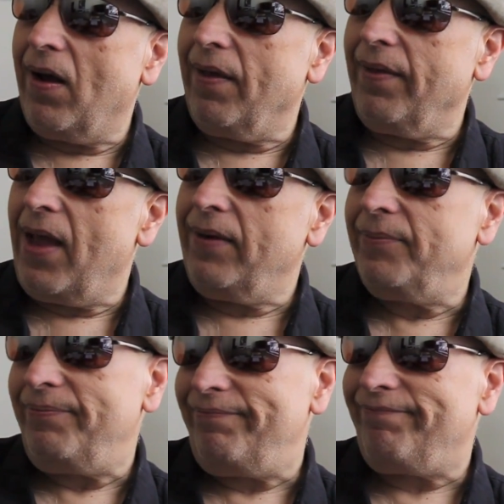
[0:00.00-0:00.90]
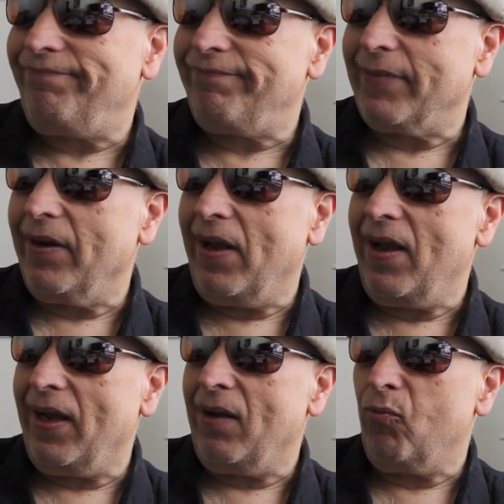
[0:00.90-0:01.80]
Then,
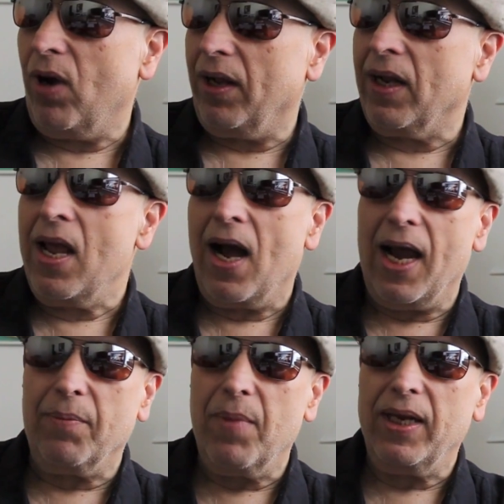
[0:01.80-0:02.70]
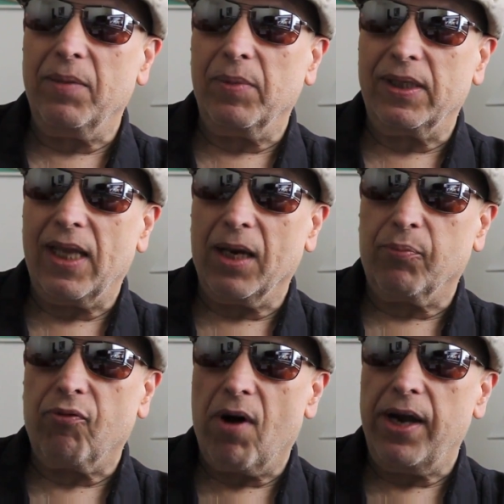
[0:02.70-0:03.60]
well, I had made a mistake
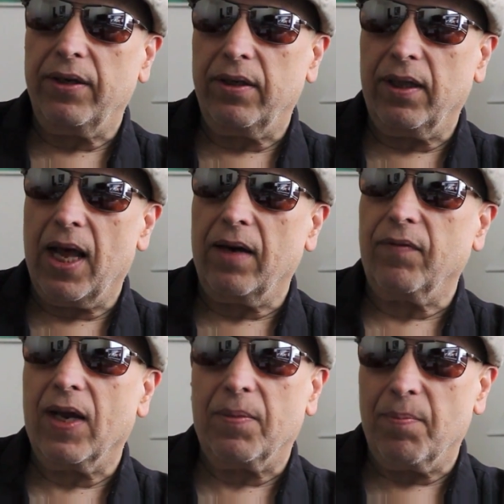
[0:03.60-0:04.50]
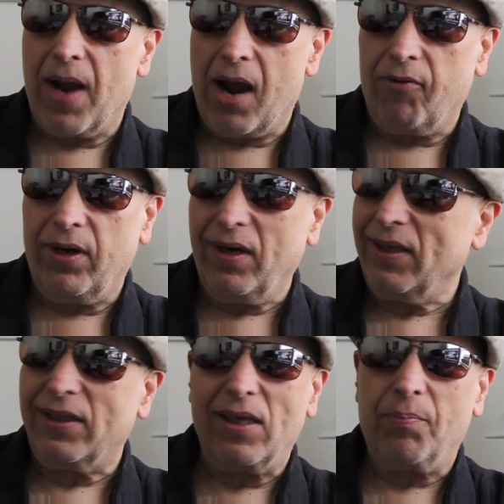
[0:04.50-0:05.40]
prior to that of getting married.
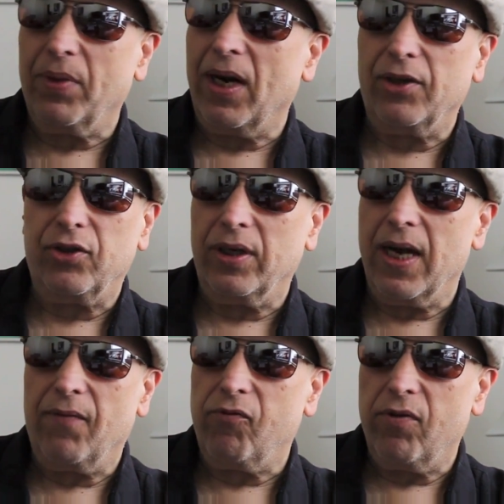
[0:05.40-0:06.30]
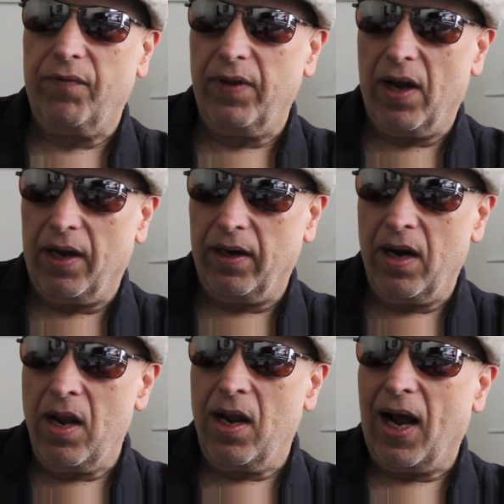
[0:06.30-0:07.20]
It's something I should never have done.
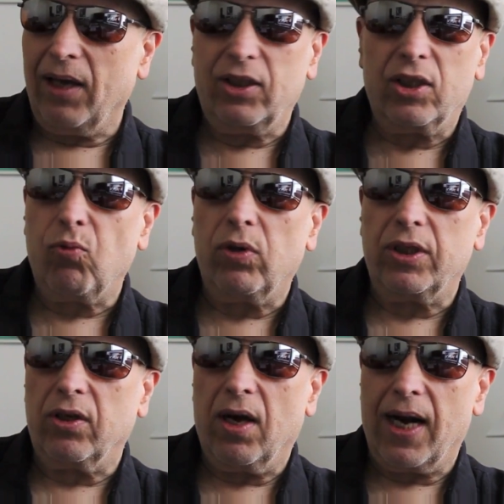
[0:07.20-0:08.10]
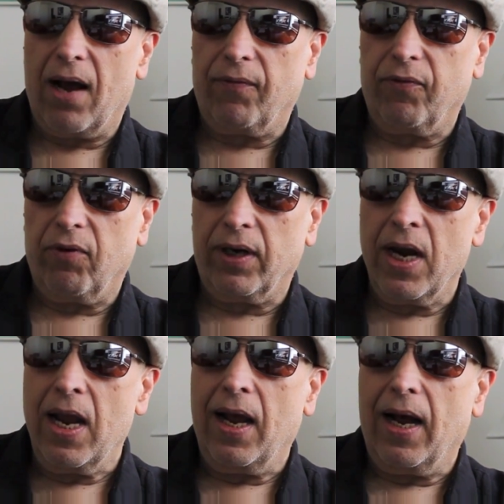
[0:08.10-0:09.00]
I just wasn't cut out for it.
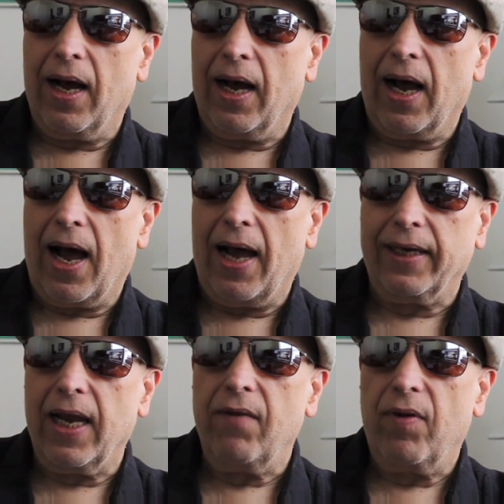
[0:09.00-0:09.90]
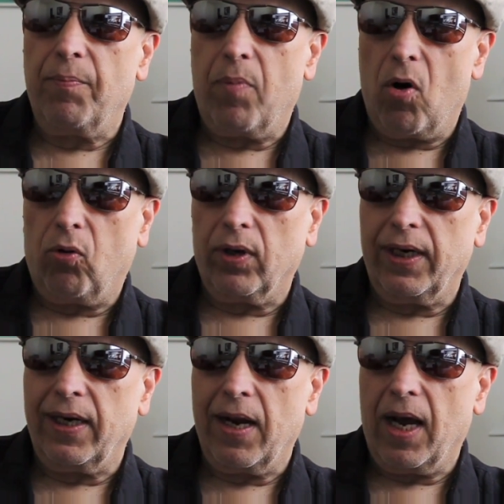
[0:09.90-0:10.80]
I gave up
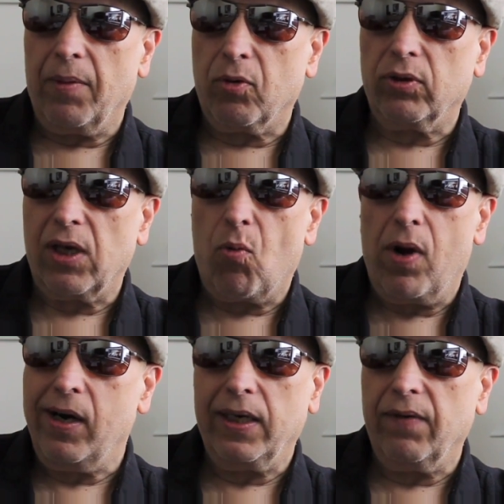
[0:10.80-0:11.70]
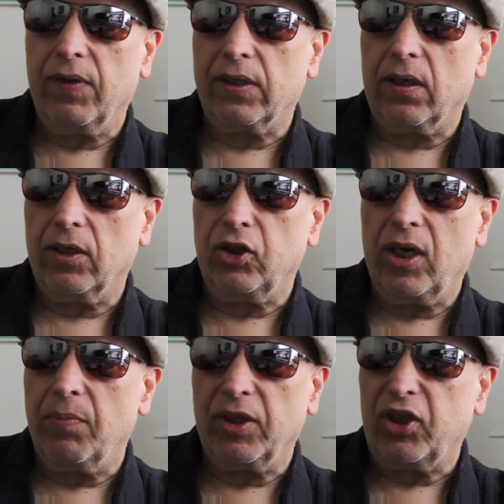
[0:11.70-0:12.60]
bowling because I wanted to give this a
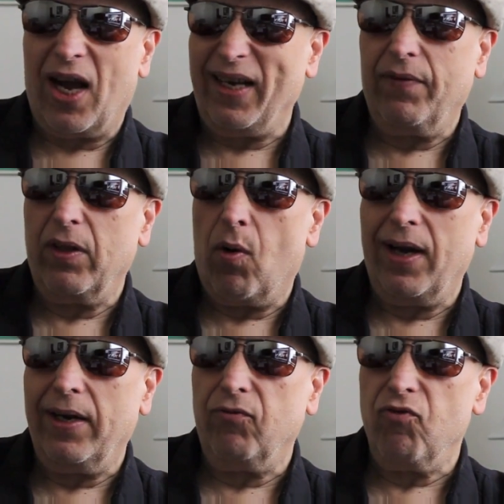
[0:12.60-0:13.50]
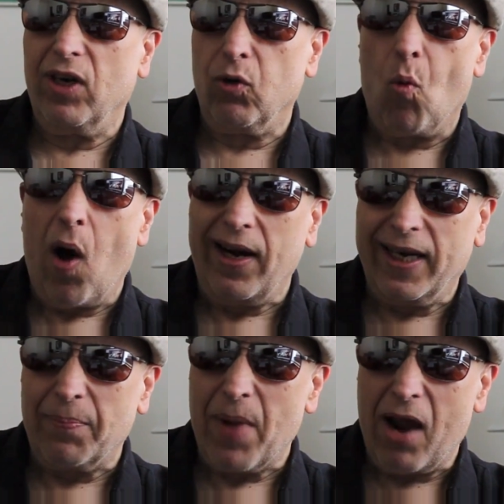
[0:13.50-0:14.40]
legitimate shot, even though I didn't really want to
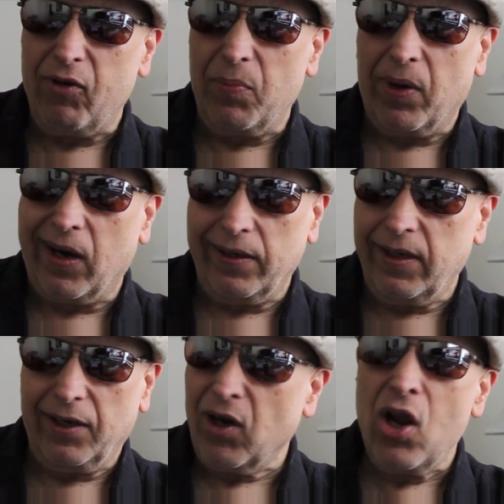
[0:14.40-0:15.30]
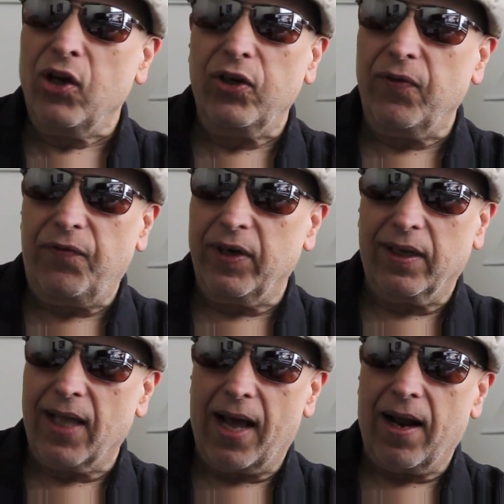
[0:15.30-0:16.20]
get married, but I did. You figure
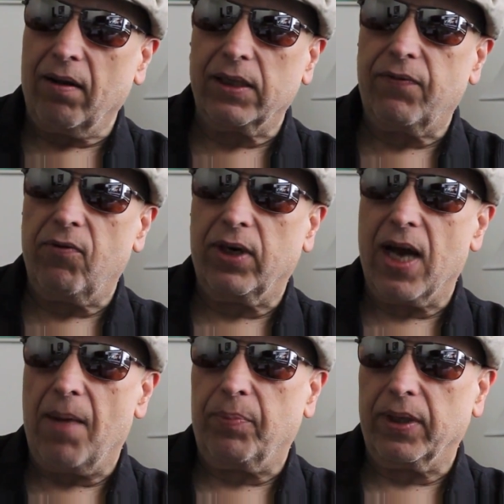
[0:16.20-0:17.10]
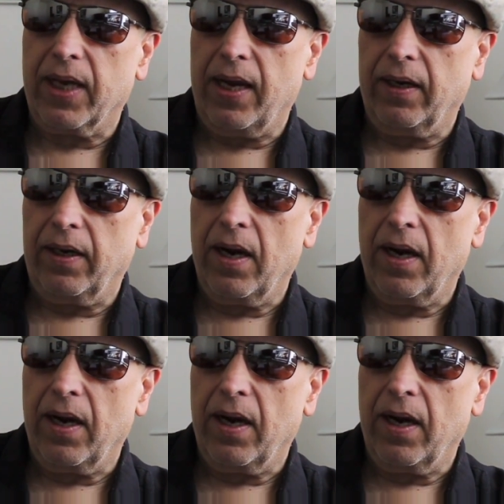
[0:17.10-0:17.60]
that out. It's very complicated.